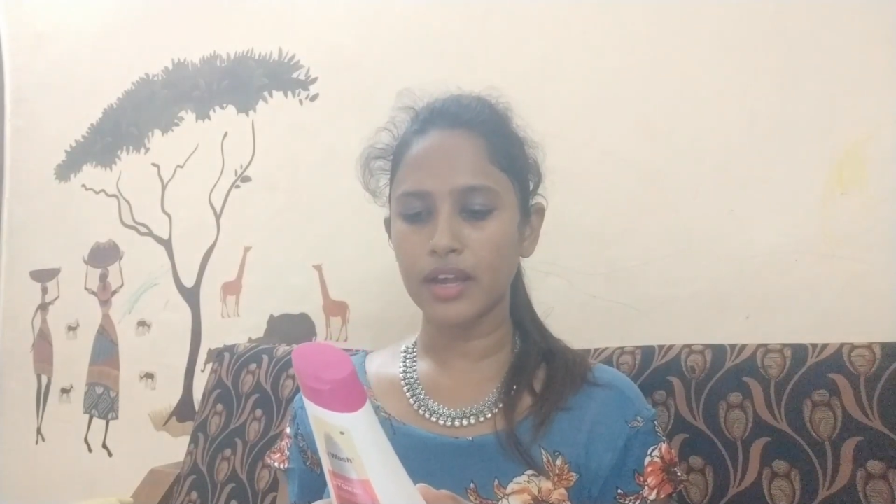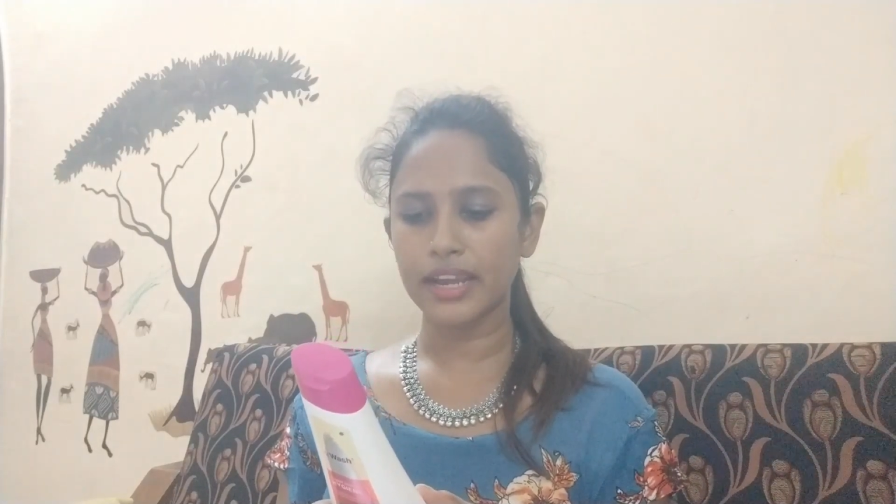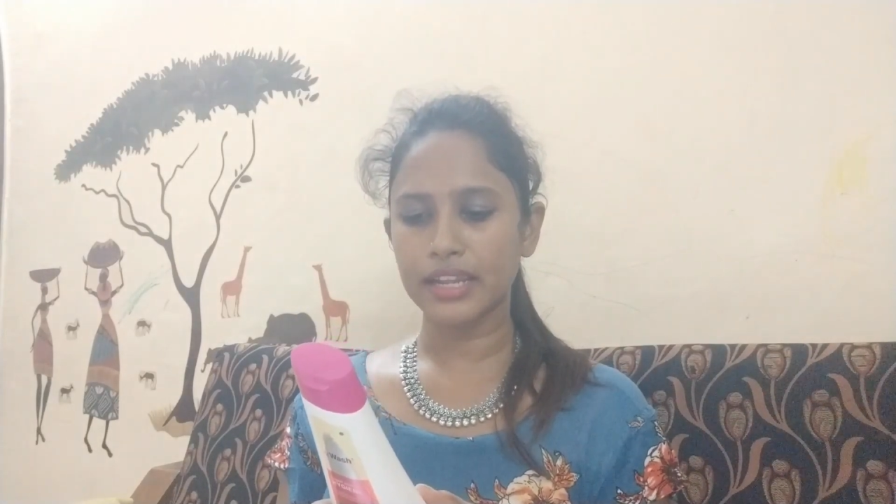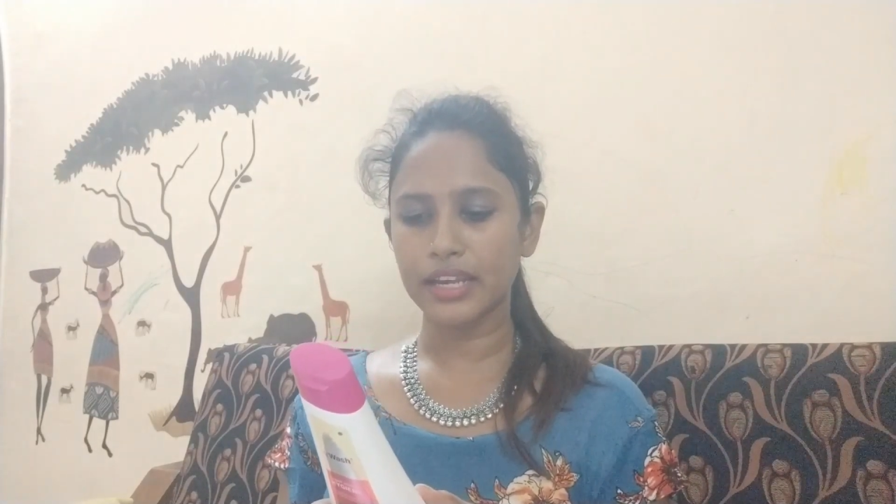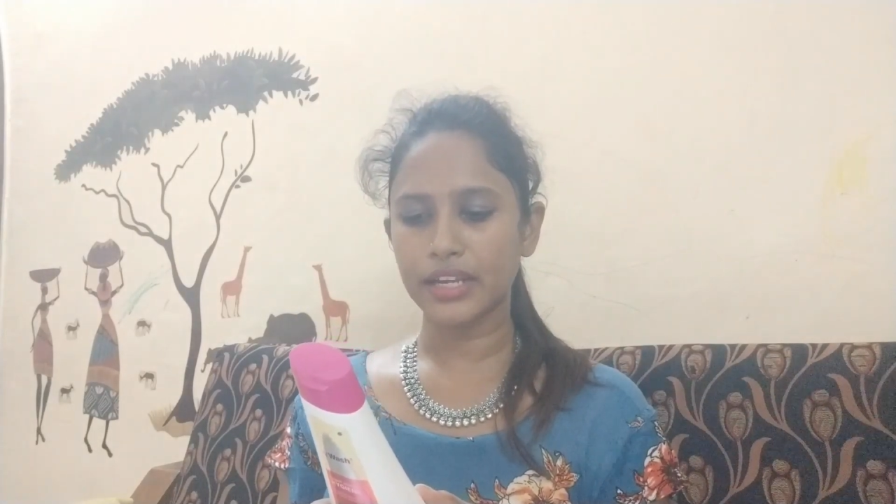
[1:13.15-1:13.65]

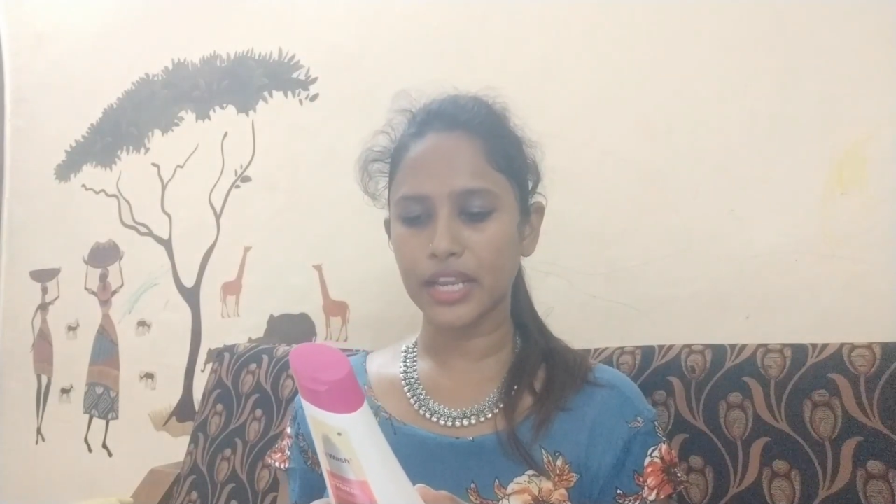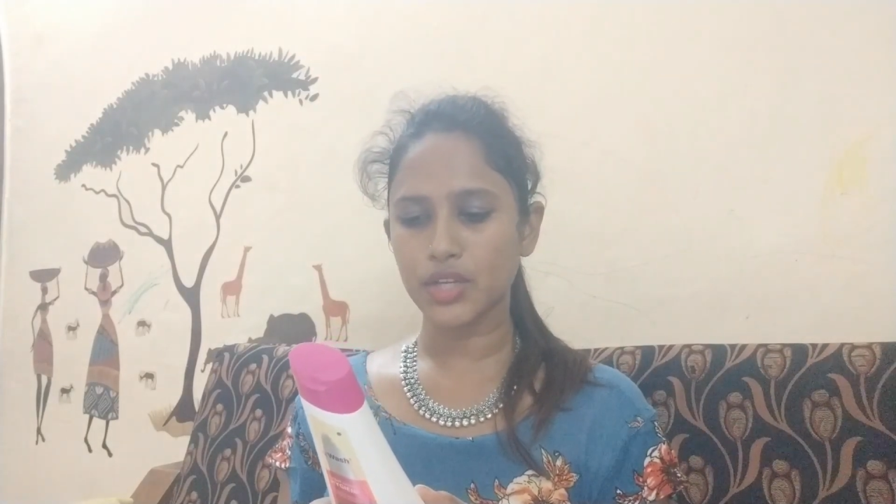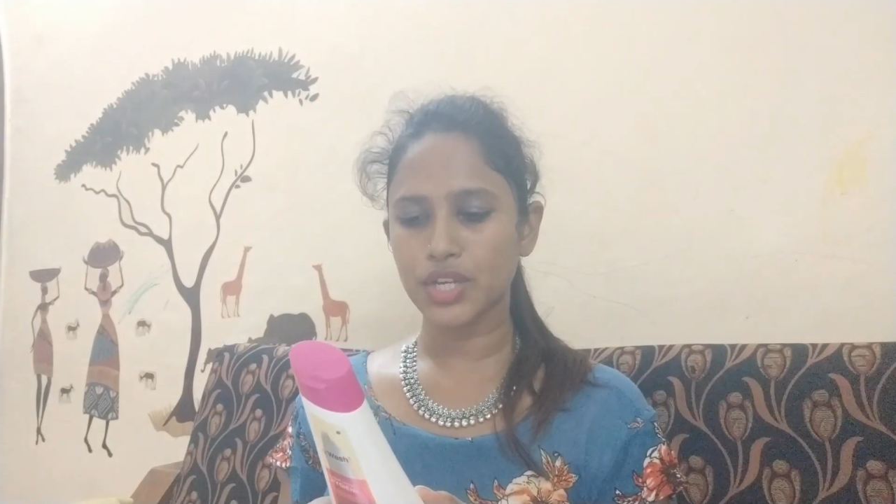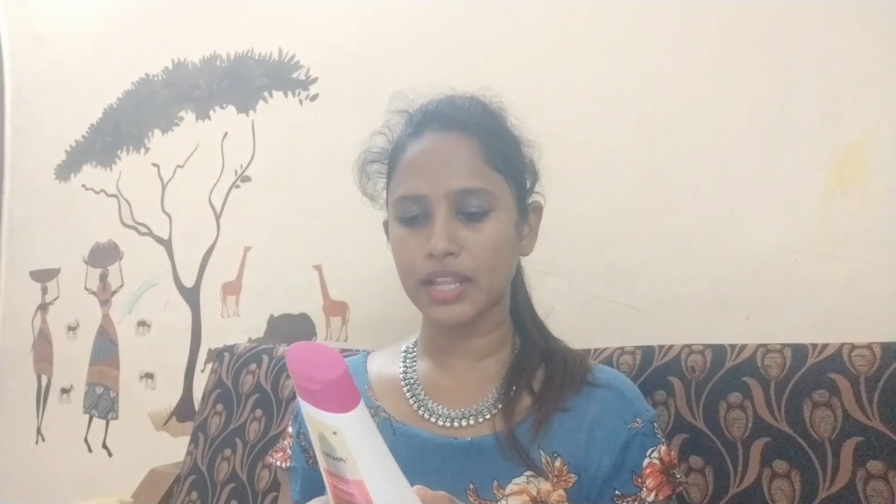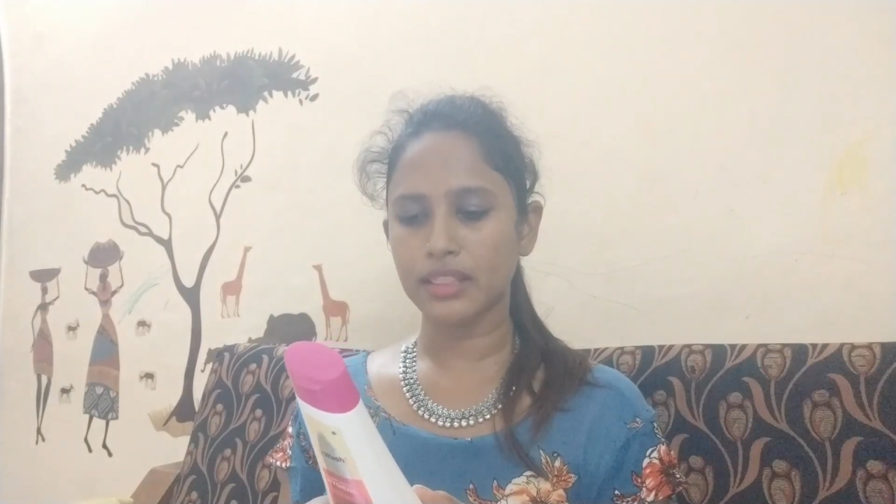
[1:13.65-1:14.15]
and
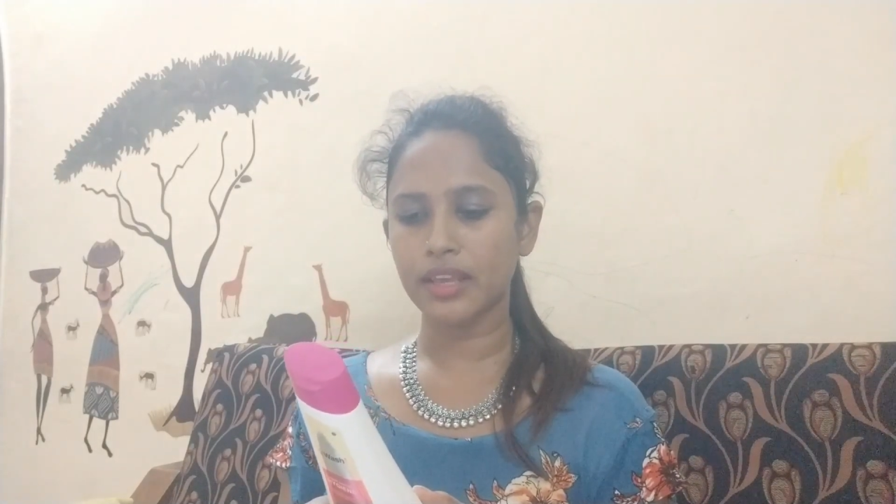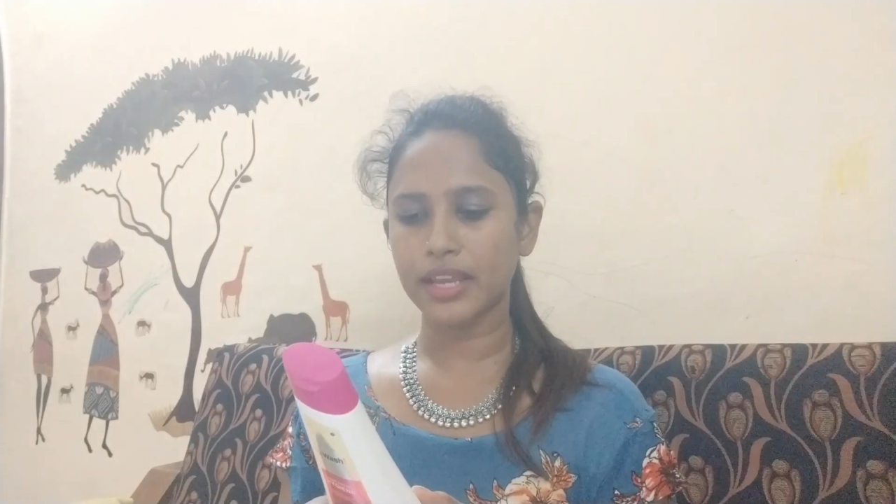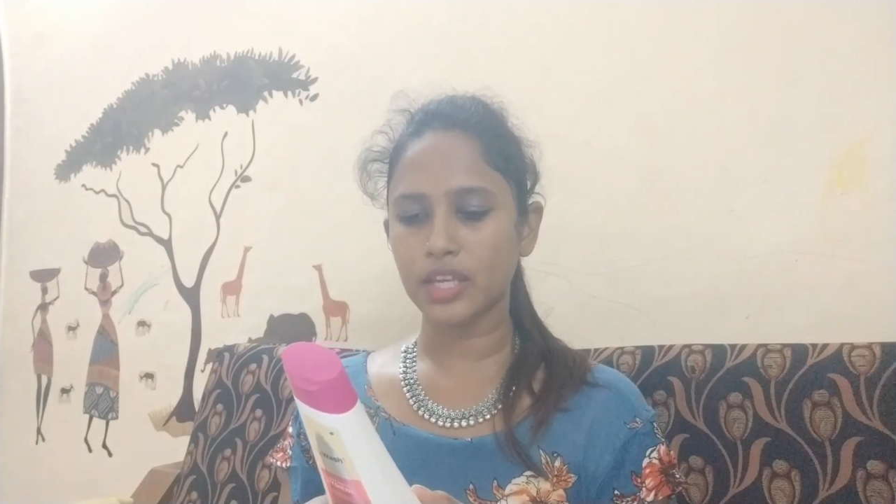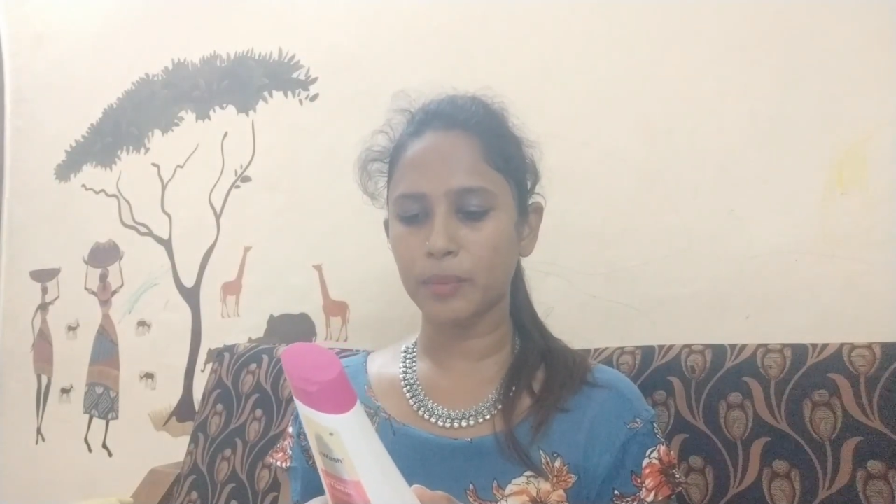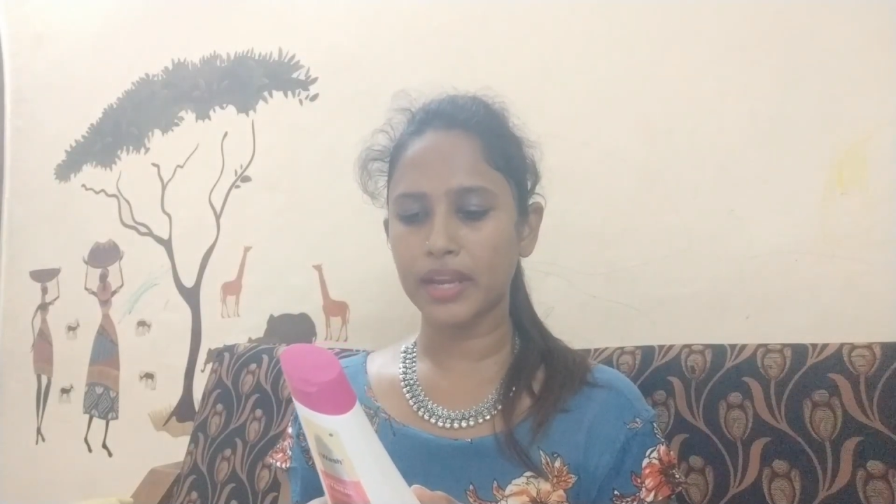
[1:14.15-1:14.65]
irritation in the
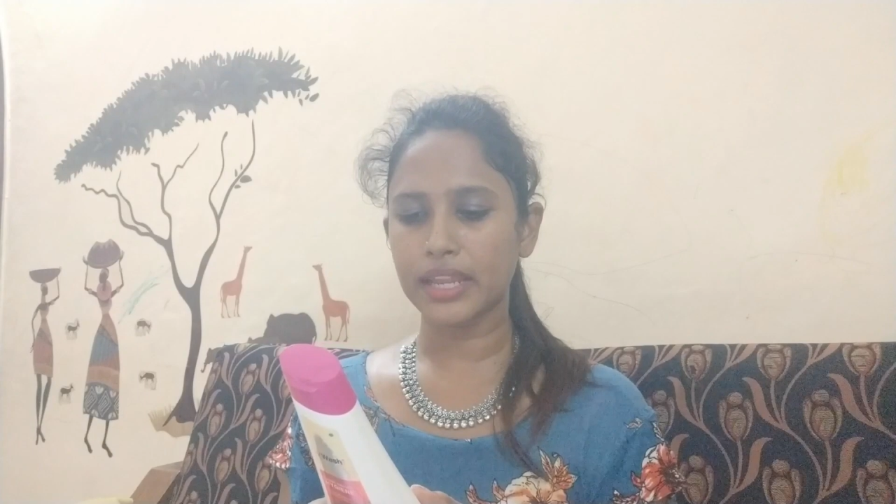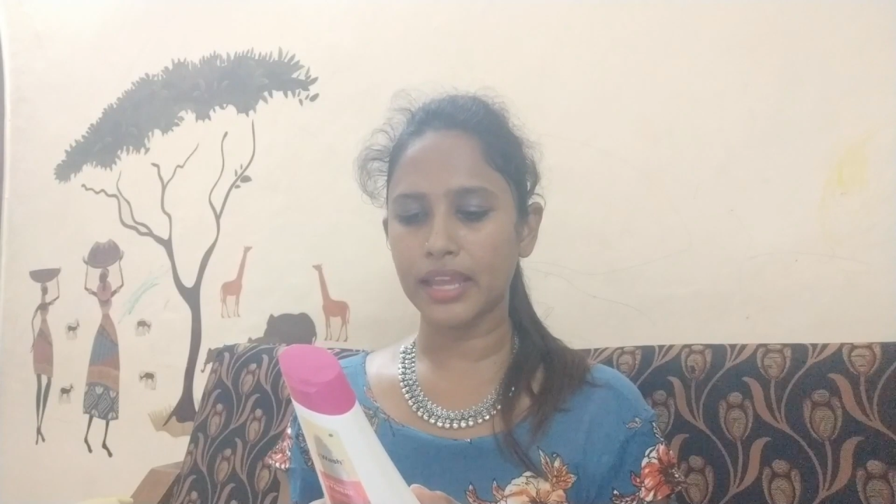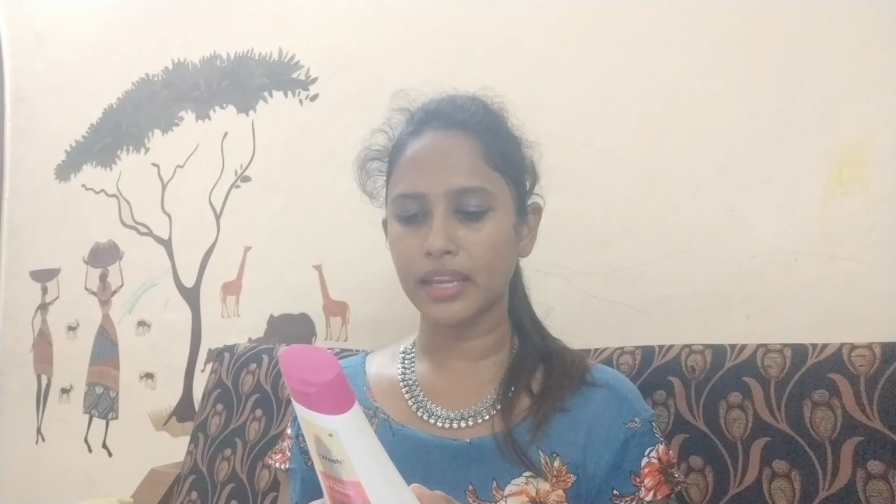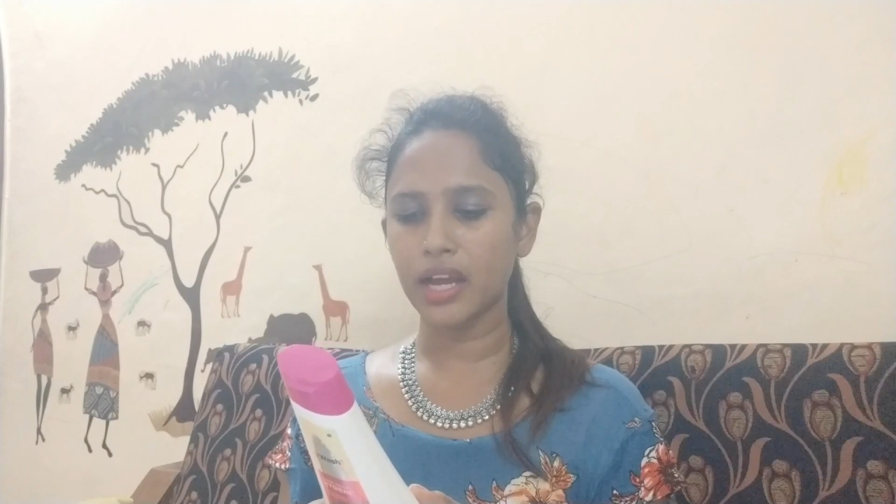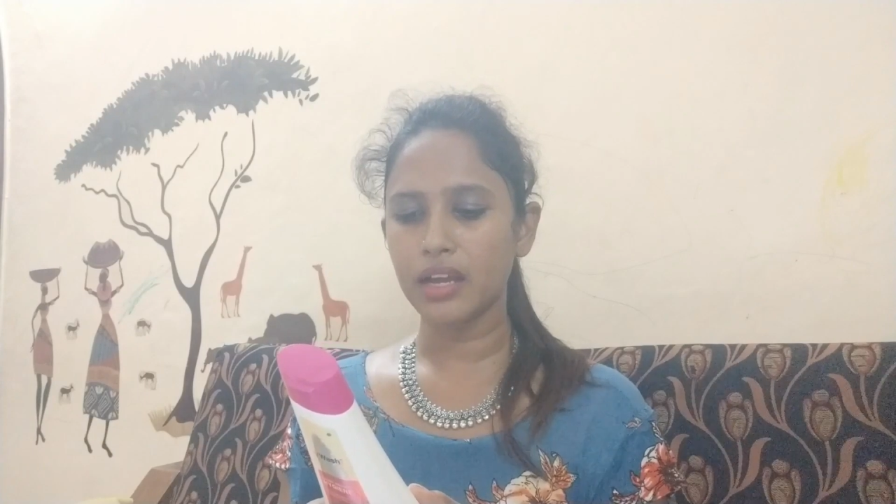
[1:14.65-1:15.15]
intimate
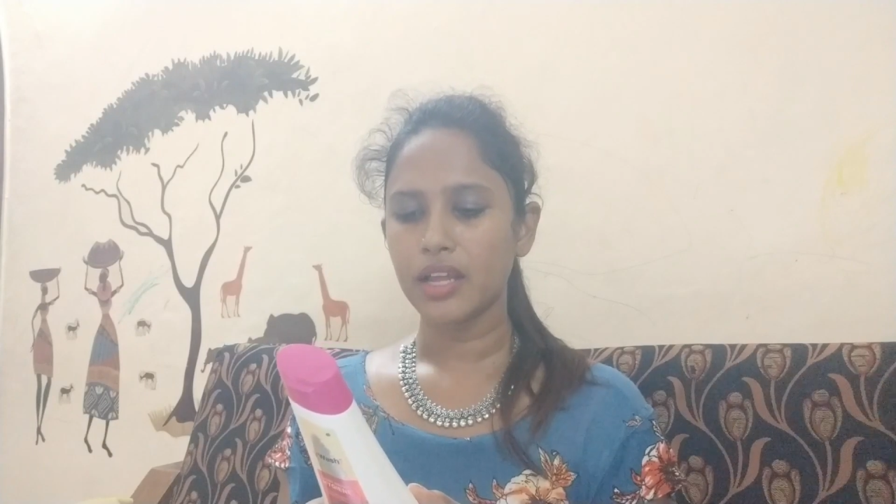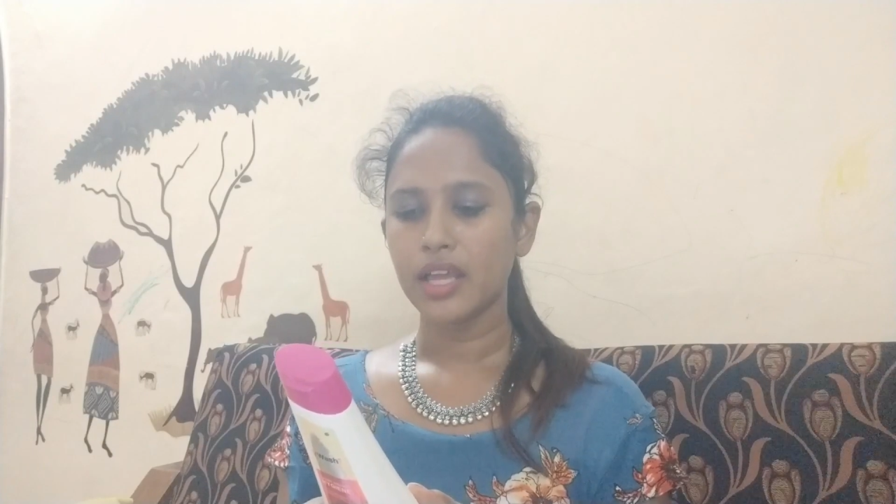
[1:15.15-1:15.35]
area,